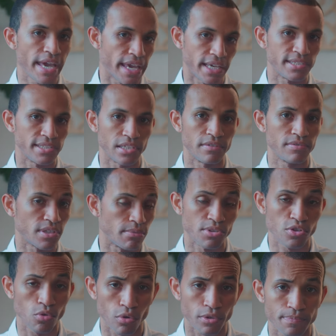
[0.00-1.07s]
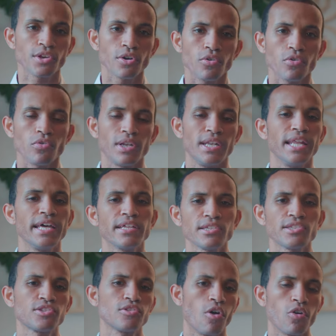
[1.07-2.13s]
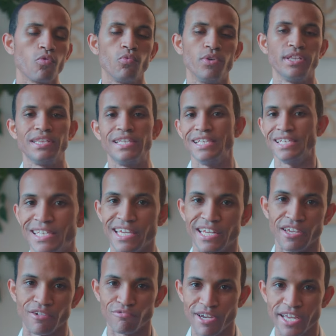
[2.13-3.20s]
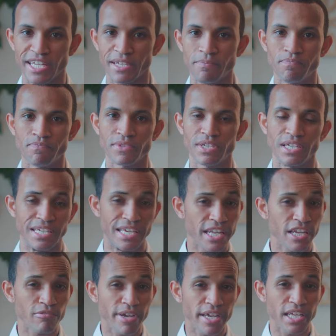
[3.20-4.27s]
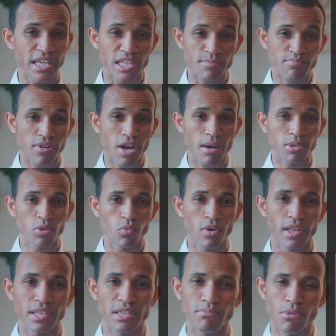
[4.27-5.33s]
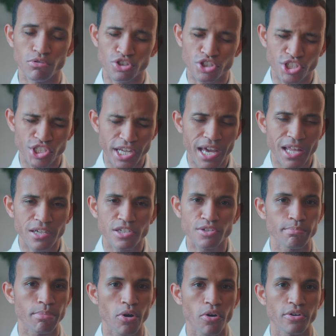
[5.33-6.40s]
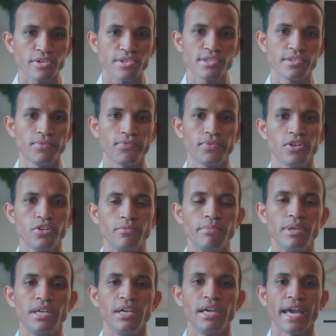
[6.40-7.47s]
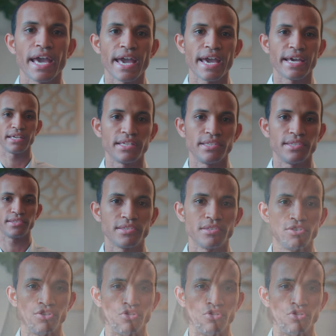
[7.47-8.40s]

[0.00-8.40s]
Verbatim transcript: exit of some sort. So let us start with the getting ready. Getting ready is probably one of the most challenging parts to film as